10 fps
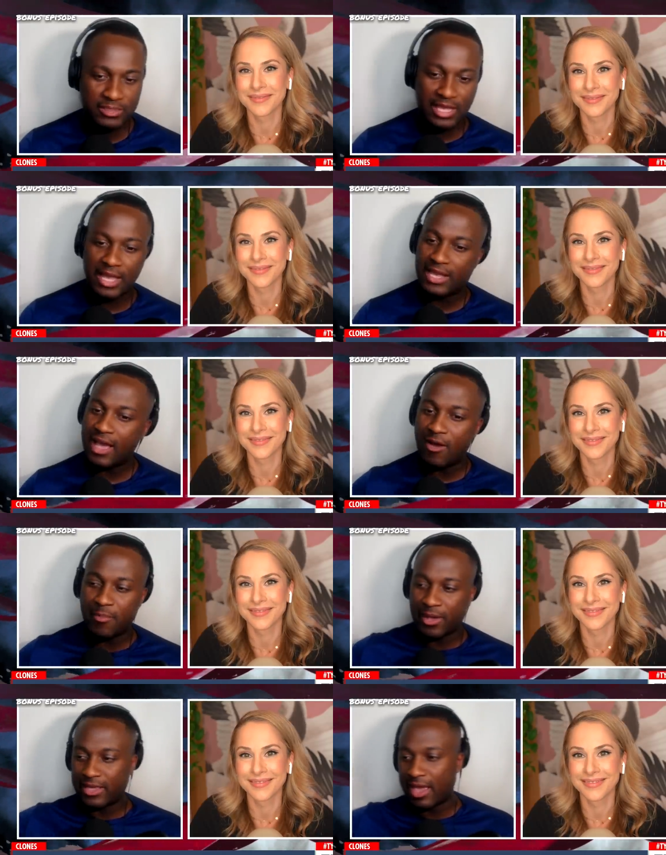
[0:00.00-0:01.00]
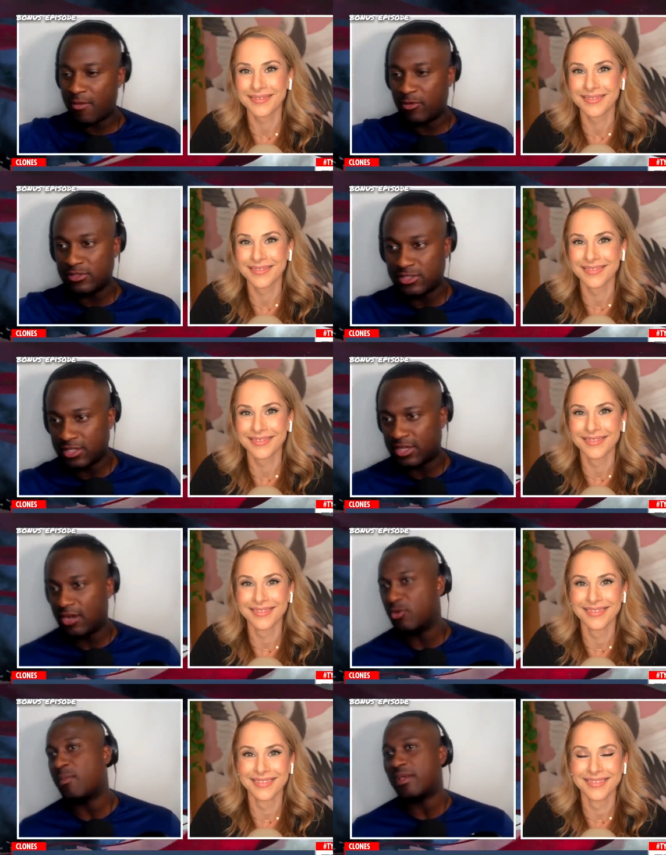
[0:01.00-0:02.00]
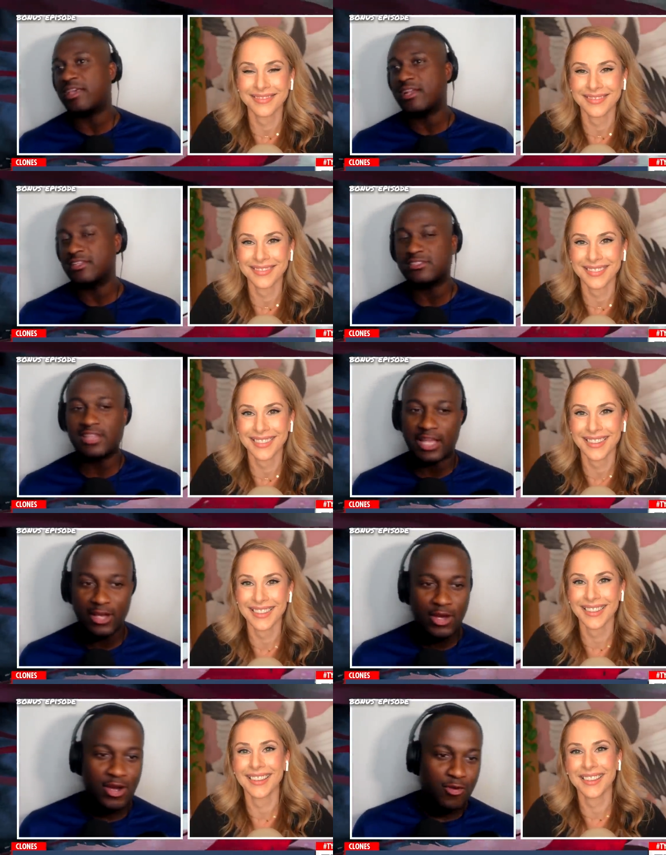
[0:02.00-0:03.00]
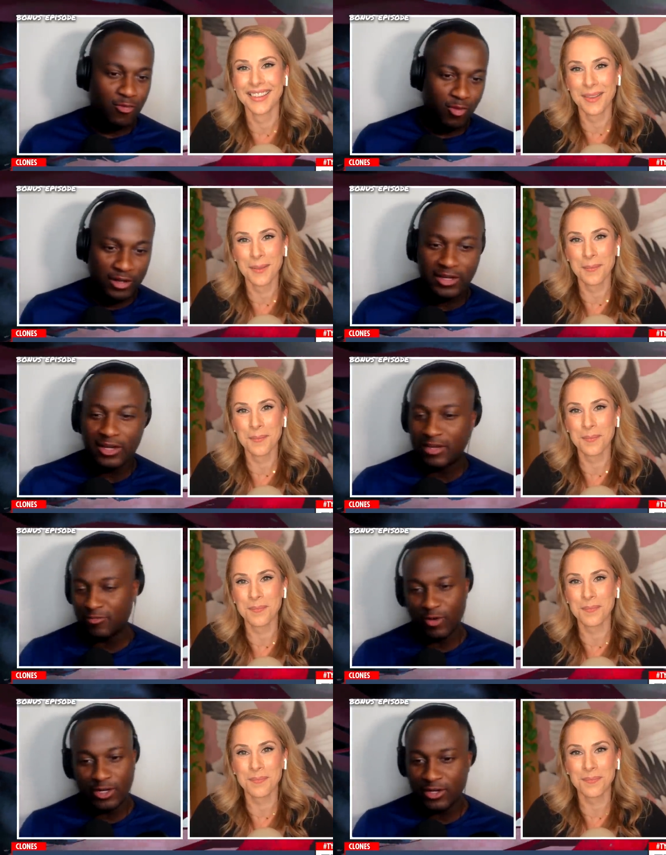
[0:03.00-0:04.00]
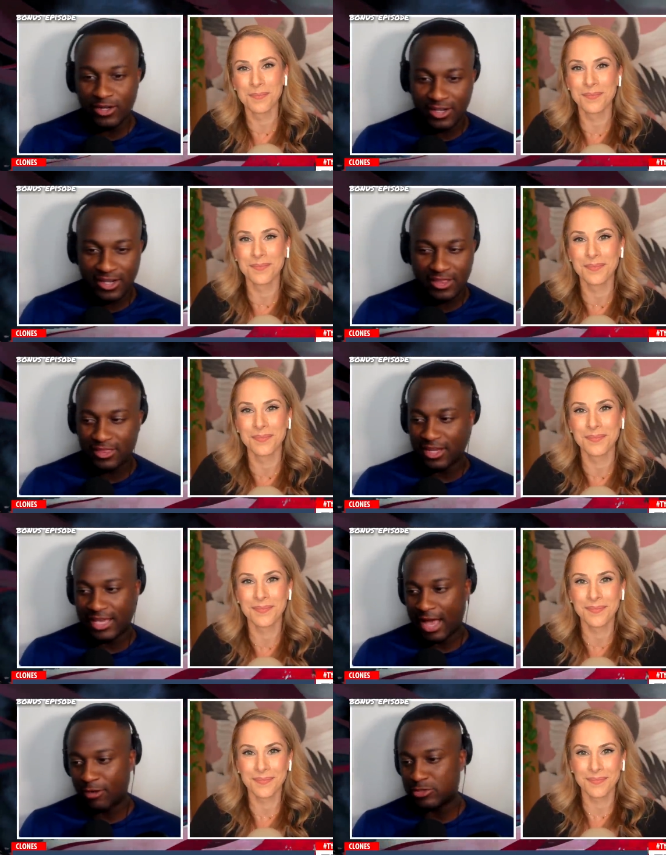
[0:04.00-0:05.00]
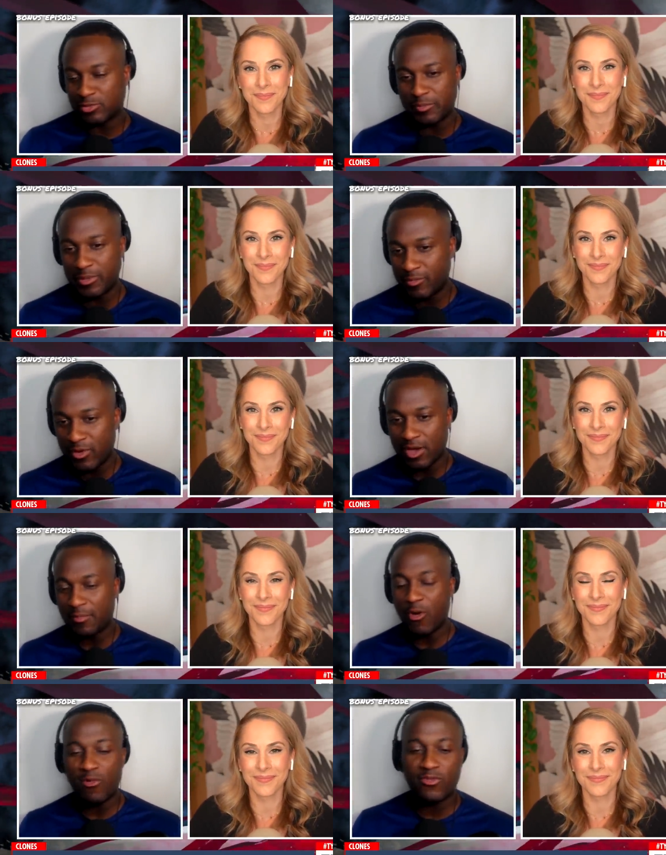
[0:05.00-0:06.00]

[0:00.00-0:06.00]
Speaker 1: wants to hang out. My cat wants to cuddle. My cat doesn't like run to, run underneath the couch when people come